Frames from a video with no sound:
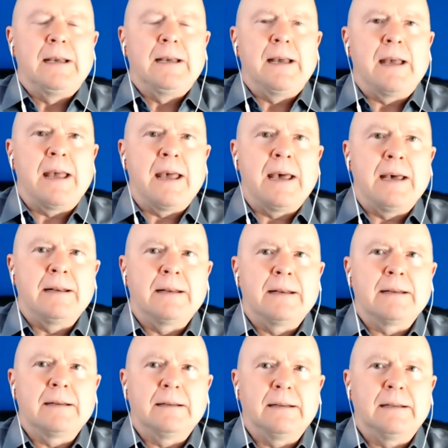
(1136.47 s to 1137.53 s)
and
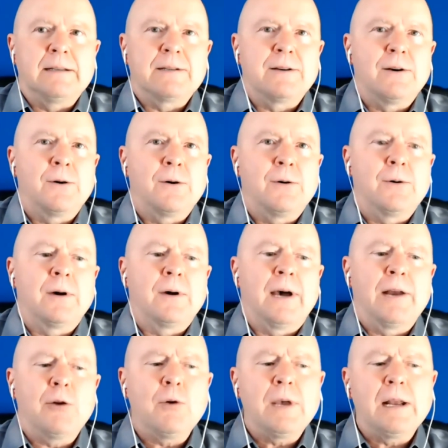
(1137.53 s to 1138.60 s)
so I
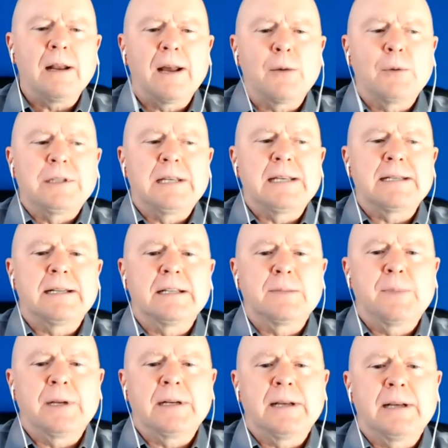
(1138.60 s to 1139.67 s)
don't get a lot of resistance.
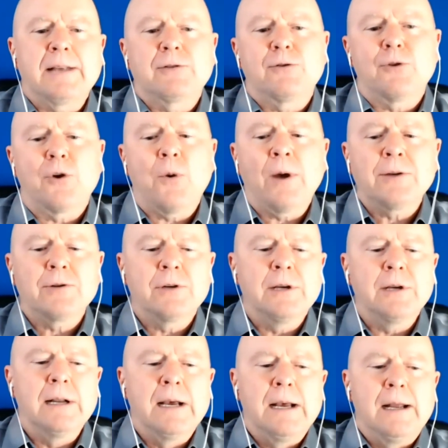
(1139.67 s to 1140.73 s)
But to answer your
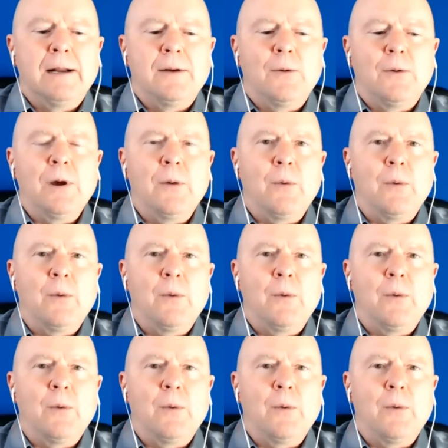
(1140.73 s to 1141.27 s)
question, when